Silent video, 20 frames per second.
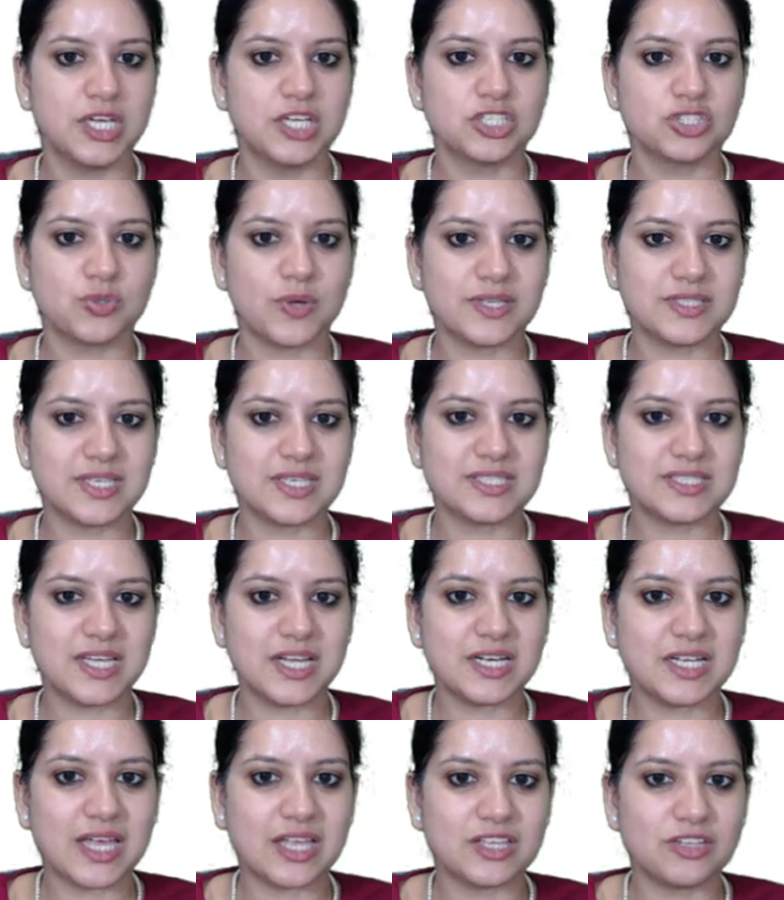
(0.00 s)
So as I
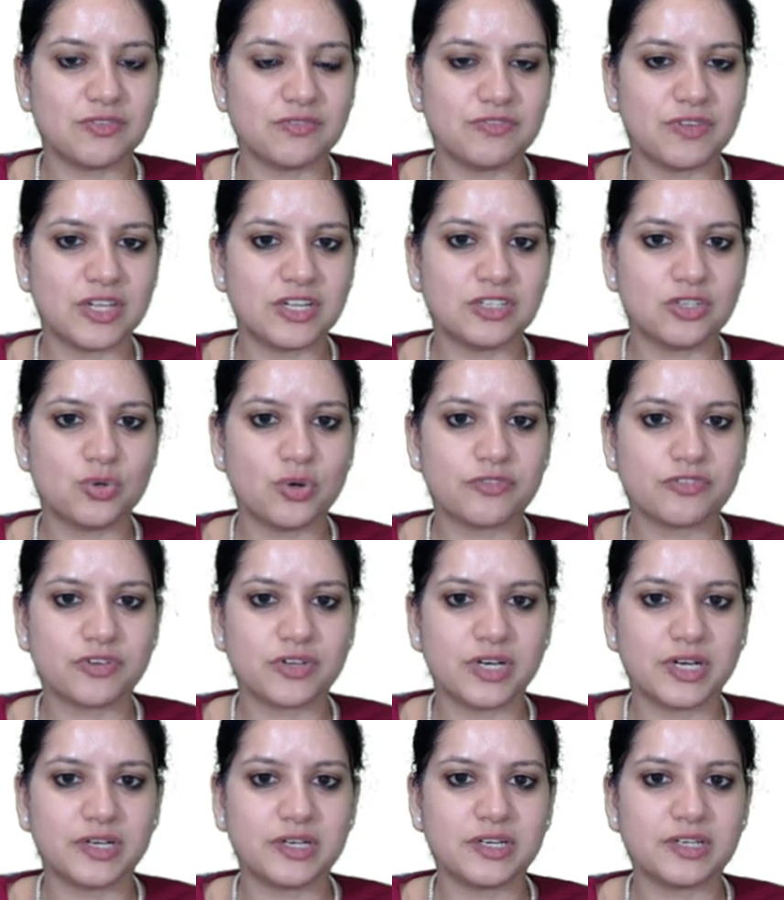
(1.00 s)
said, when you have
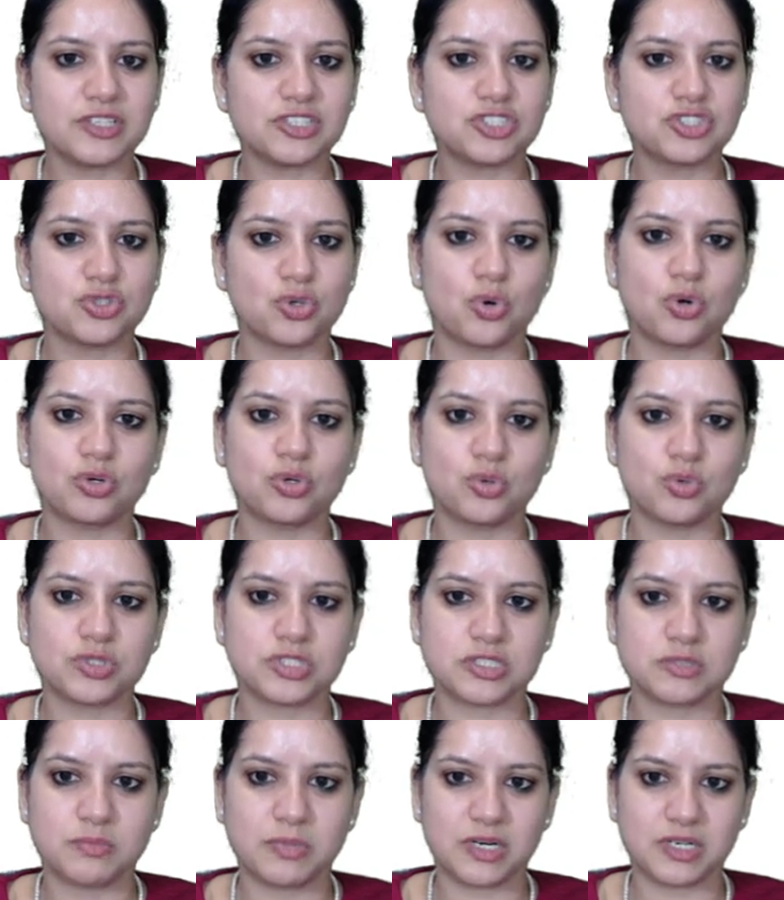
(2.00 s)
created a show
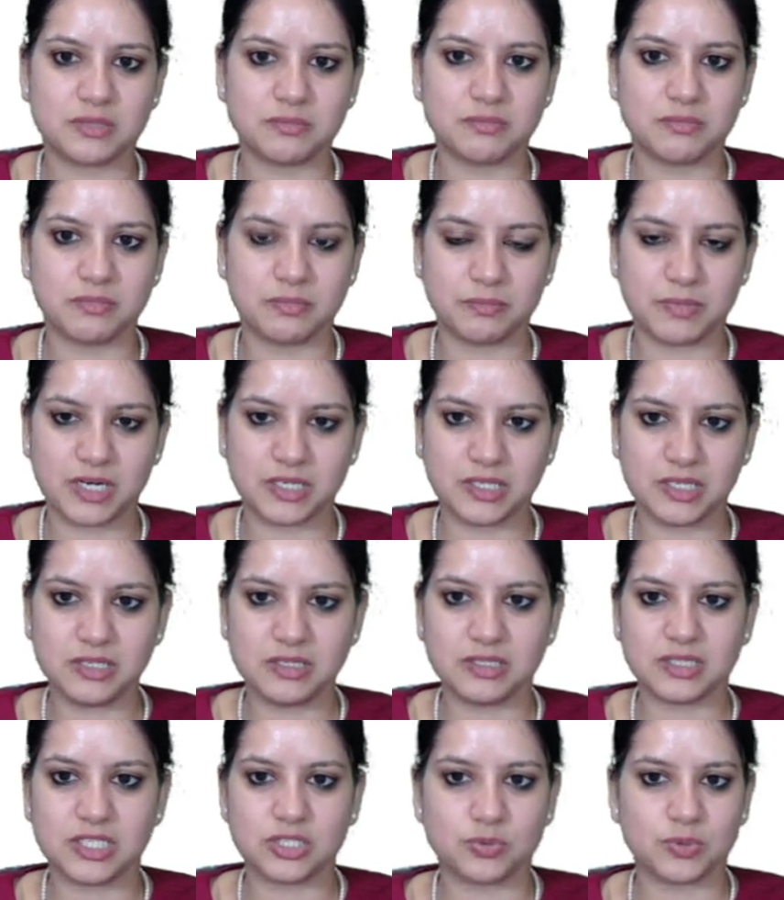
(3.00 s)
toast button,
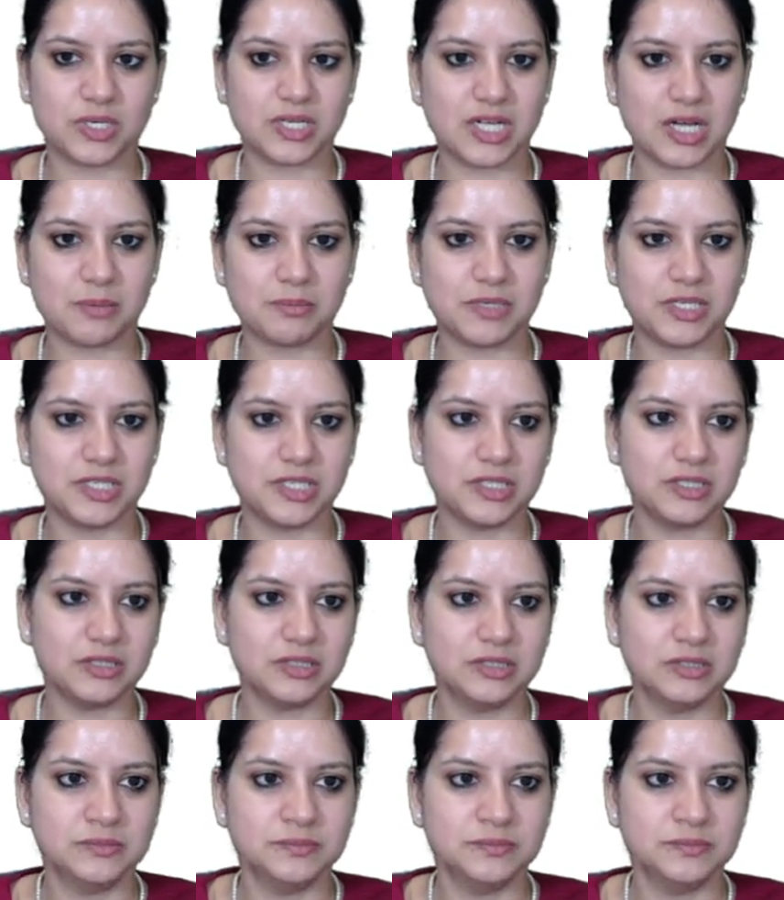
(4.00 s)
it will come here.